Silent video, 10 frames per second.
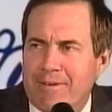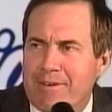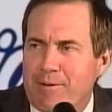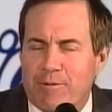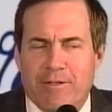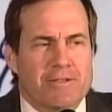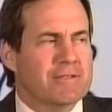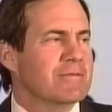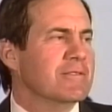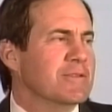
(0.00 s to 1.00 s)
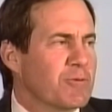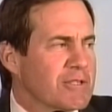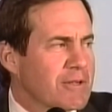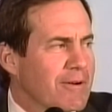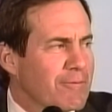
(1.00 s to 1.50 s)
Hopefully this press
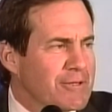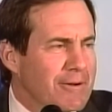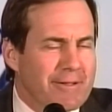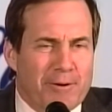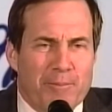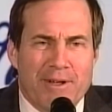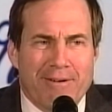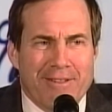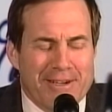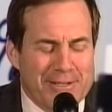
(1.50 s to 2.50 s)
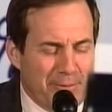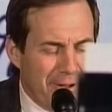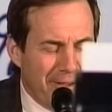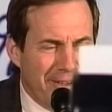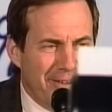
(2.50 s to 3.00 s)
conference will go a little better than the last one
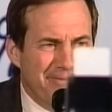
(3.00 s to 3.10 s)
I had.